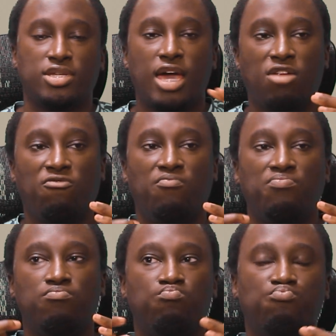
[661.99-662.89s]
to kind of
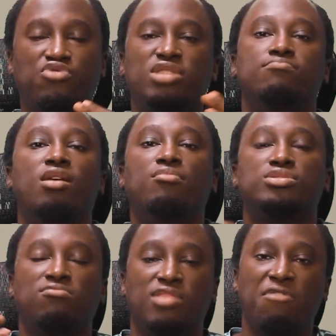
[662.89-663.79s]
breathe
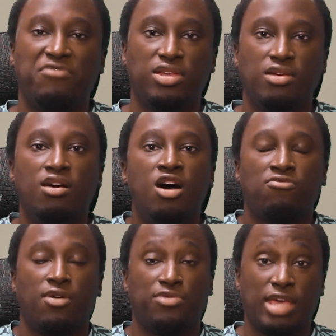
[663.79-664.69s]
moments of levity
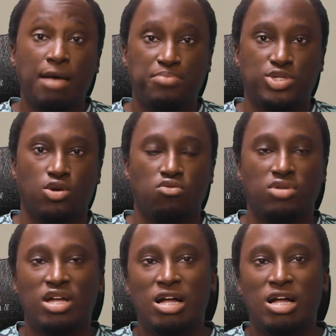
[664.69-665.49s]
throughout the episode.